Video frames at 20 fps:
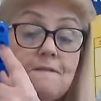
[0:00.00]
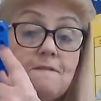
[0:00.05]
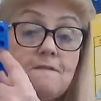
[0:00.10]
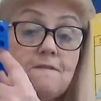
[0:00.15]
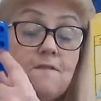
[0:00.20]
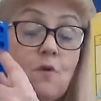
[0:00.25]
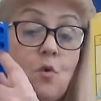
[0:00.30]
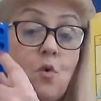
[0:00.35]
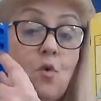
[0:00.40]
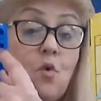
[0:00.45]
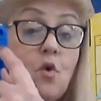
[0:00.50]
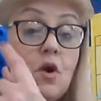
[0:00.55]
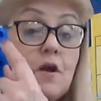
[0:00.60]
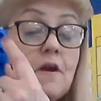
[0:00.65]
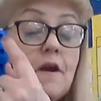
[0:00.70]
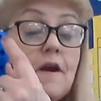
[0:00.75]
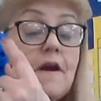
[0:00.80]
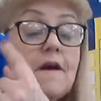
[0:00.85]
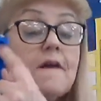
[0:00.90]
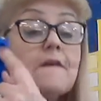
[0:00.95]
four,
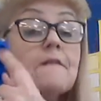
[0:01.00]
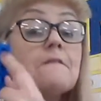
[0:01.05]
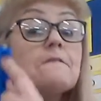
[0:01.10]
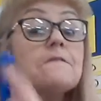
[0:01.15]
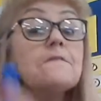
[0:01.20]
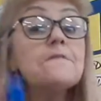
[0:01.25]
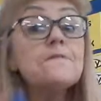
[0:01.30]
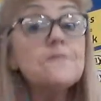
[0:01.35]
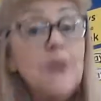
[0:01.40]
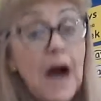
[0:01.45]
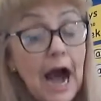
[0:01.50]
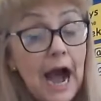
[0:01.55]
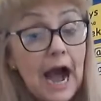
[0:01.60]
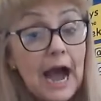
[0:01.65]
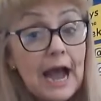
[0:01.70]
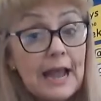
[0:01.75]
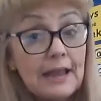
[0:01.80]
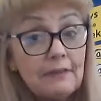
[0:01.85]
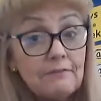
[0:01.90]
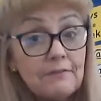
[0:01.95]

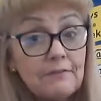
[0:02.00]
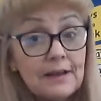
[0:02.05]
five.